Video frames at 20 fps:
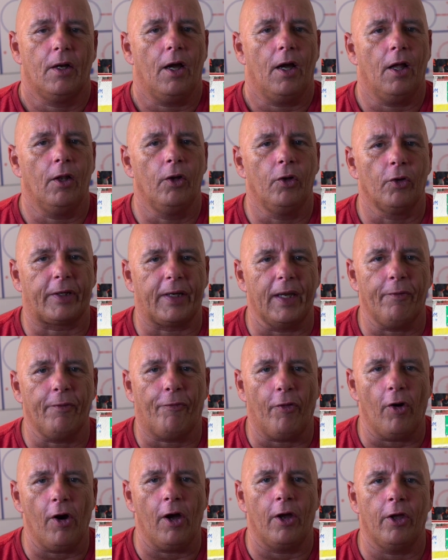looking
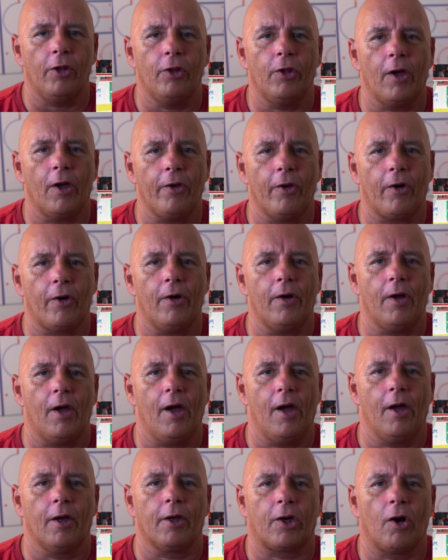for
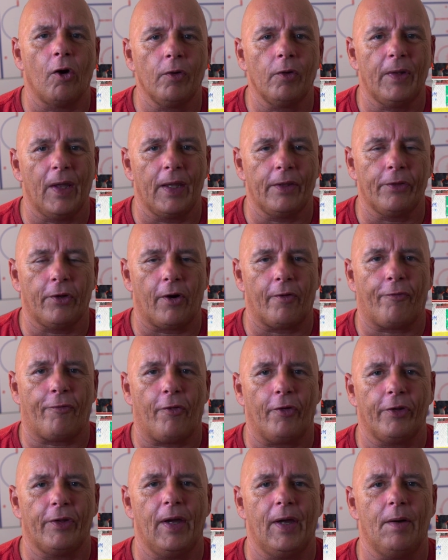another goaltender
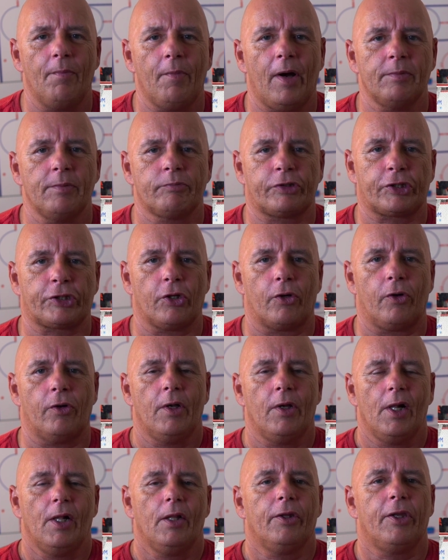for them. I'm sure
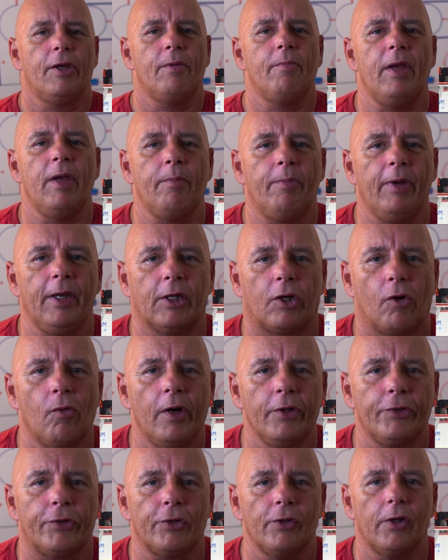they may be
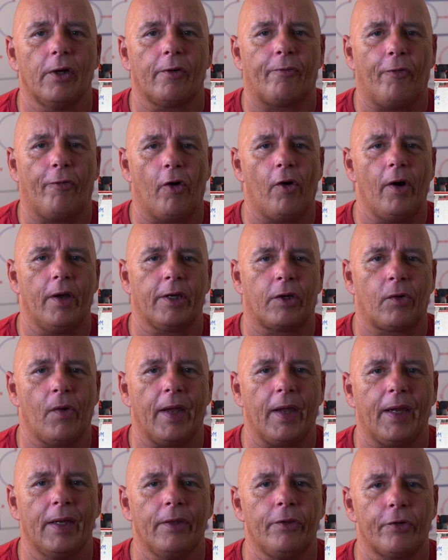going to look for
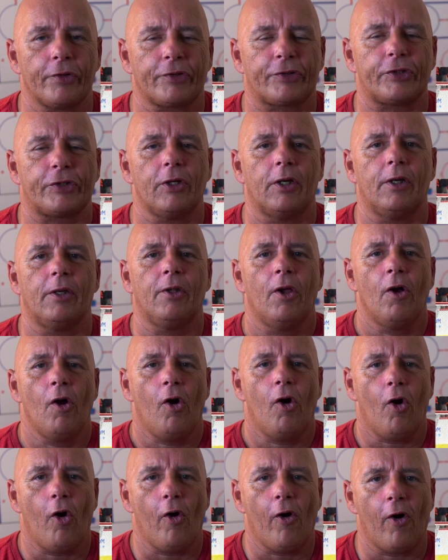Greg Anderson
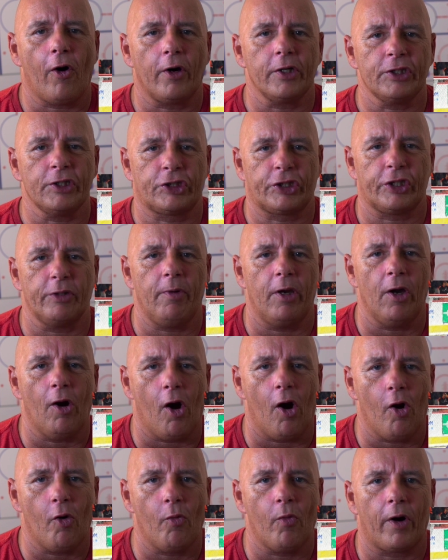or Jimmy
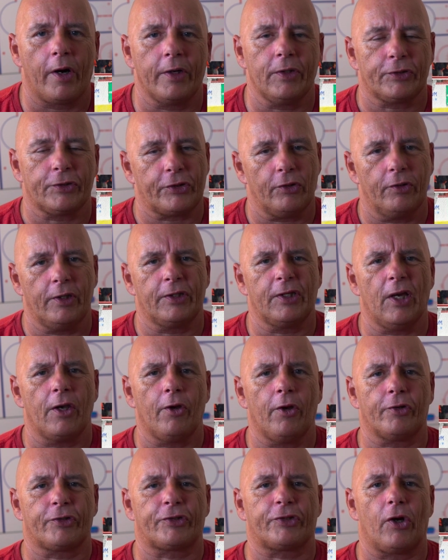Howard. So it's
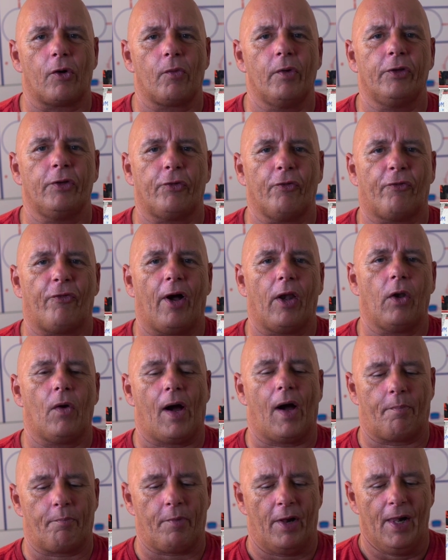another story to follow
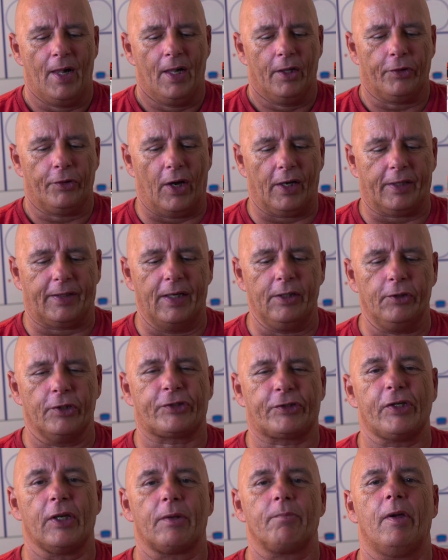up. Talking to
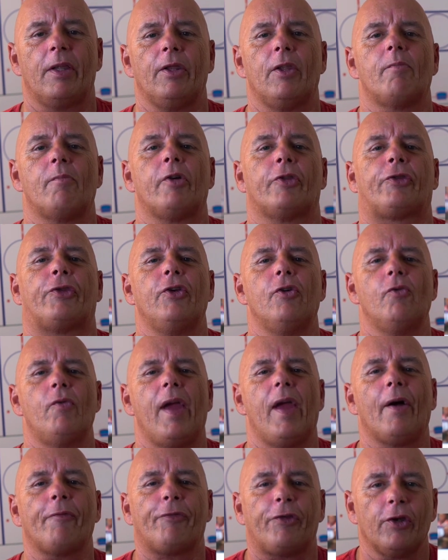segment number two, we
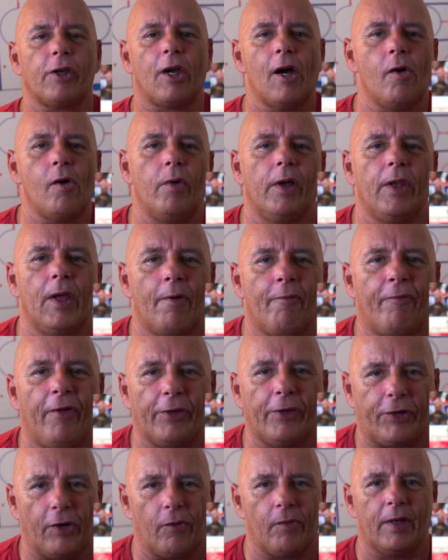have to go with a
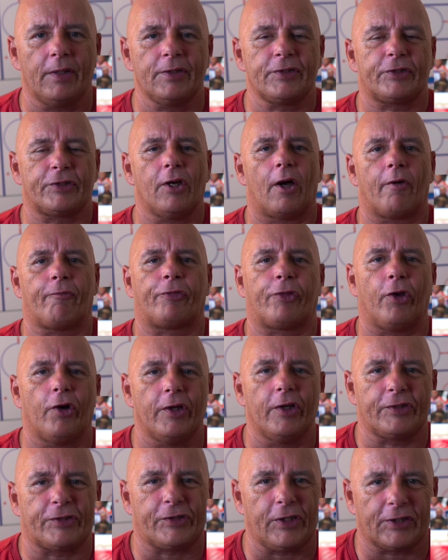veteran of
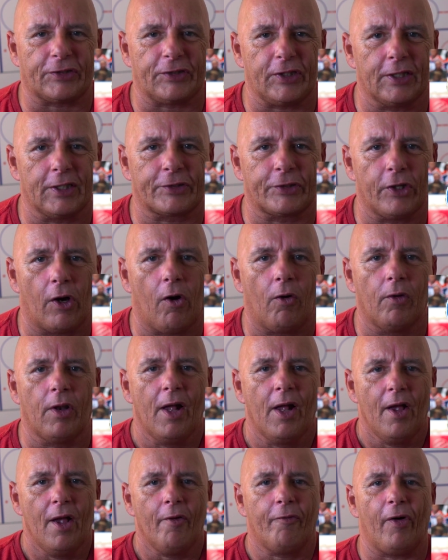36 years old
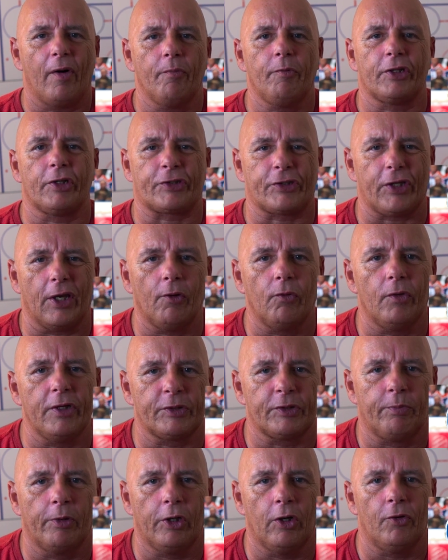from the St.
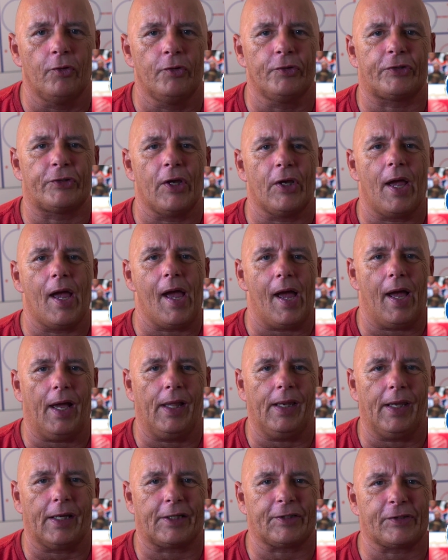Louis Blues,
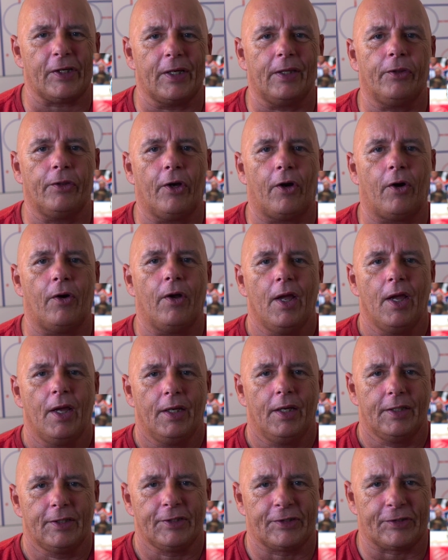Alexander
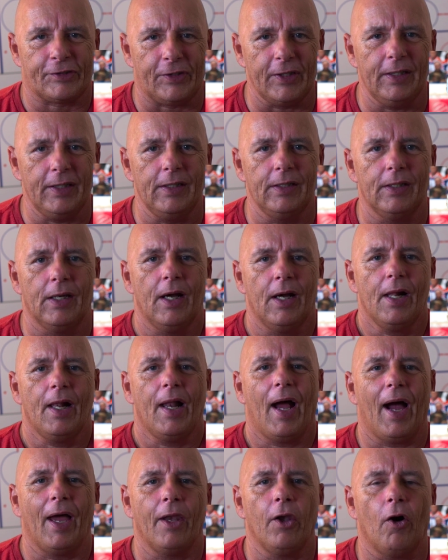Steen,
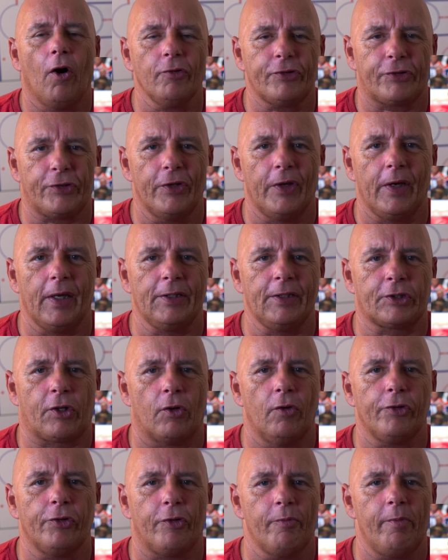announced that he's
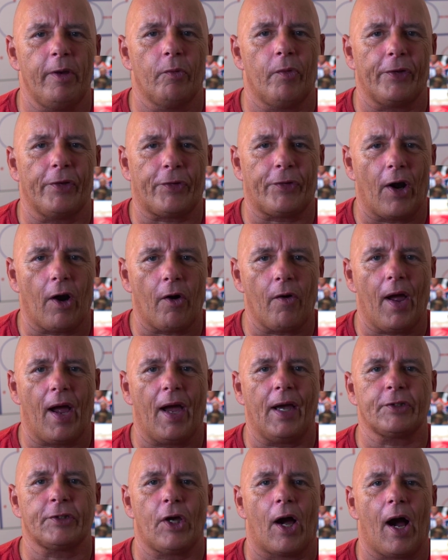going to be retired
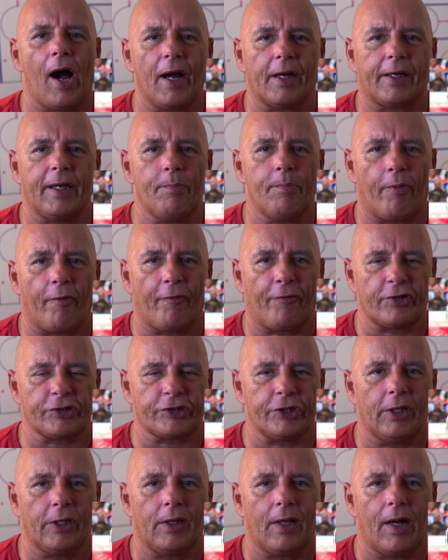as a hockey
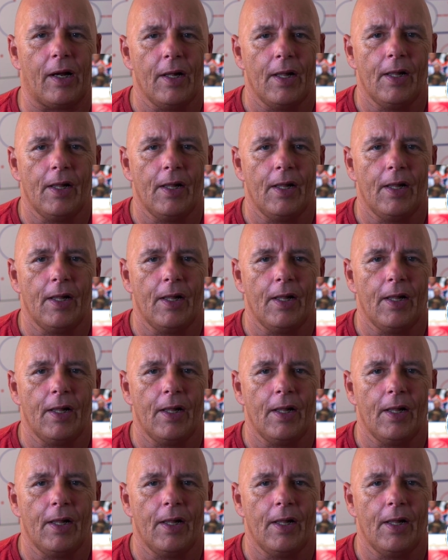professional